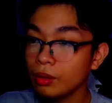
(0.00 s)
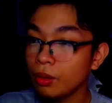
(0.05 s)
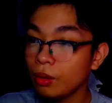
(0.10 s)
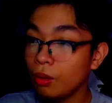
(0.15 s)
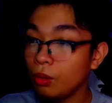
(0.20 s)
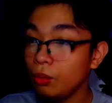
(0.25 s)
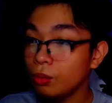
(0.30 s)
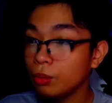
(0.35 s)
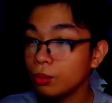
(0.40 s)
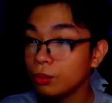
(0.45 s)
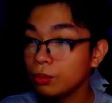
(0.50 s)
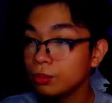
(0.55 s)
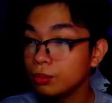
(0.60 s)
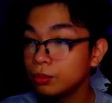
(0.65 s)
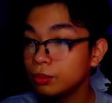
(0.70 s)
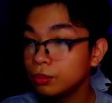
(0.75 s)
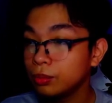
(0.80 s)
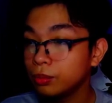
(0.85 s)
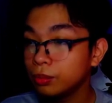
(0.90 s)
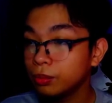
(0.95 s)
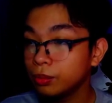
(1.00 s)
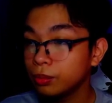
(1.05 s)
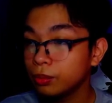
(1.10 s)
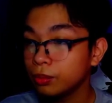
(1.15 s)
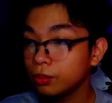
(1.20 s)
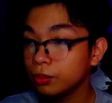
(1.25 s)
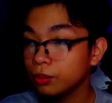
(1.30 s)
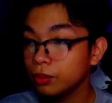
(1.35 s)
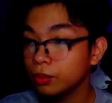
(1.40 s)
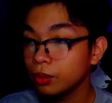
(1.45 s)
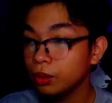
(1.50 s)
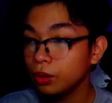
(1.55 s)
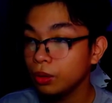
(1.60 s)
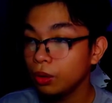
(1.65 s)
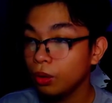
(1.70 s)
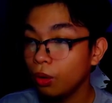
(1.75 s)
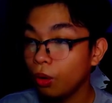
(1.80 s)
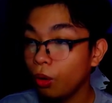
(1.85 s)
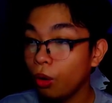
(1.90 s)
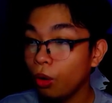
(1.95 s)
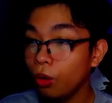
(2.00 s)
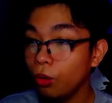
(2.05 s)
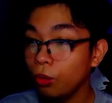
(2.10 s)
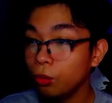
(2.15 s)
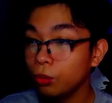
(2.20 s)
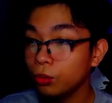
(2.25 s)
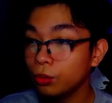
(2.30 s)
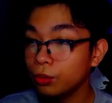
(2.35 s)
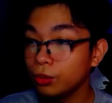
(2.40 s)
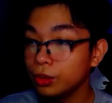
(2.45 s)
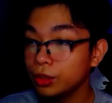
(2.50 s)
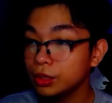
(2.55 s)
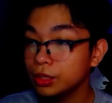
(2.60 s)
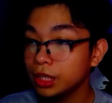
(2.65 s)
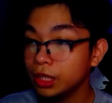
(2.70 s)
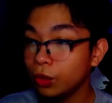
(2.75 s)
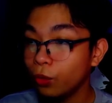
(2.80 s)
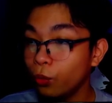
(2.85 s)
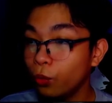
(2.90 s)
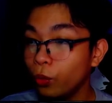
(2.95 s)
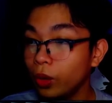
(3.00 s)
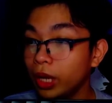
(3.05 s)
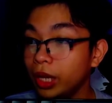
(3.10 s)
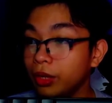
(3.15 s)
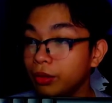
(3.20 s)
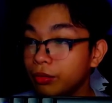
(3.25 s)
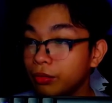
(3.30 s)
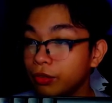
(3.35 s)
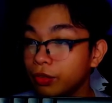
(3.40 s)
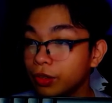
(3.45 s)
Oh. Oh, it's like a wave.